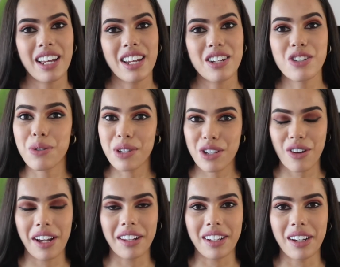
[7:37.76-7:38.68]
to
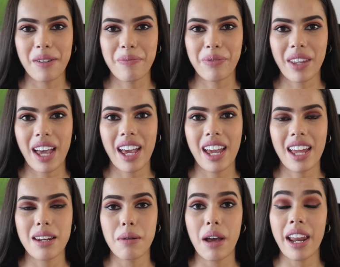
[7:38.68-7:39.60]
Australia.
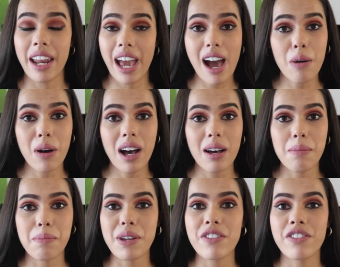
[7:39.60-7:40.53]
And an hour
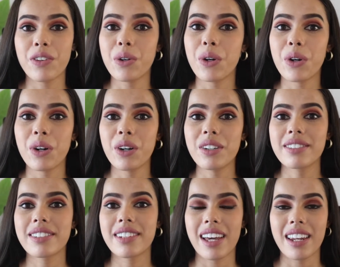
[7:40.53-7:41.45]
before
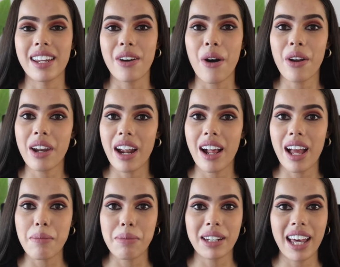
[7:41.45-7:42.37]
getting on
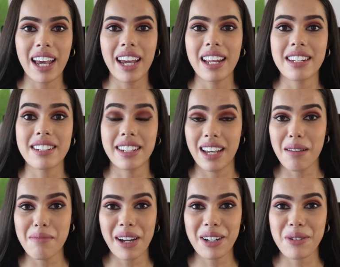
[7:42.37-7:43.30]
a plane to
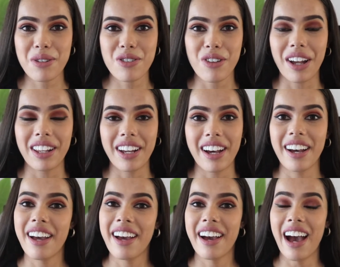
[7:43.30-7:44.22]
come back to Australia,
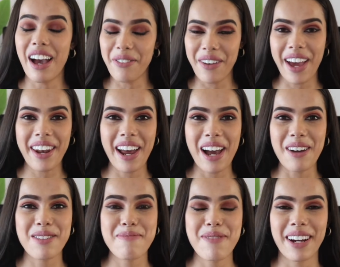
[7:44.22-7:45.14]
I found out I
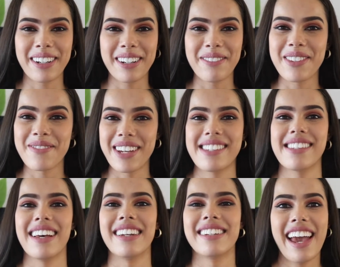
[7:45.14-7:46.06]
was pregnant with my
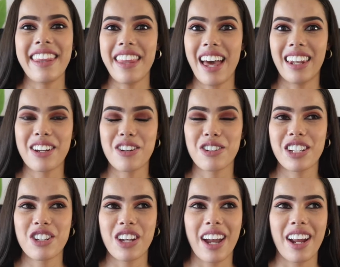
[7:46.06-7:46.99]
son. And that literally
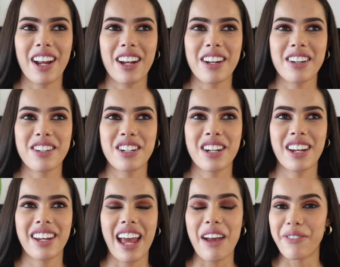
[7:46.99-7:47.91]
changed
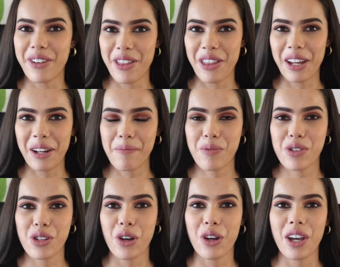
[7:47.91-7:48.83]
everything.
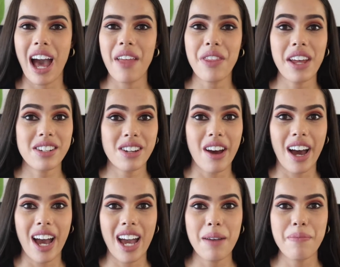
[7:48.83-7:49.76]
So at that
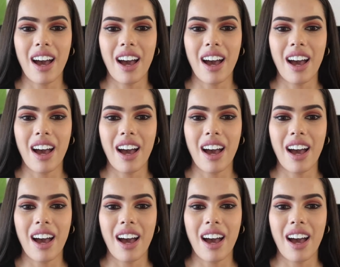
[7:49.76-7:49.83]
time,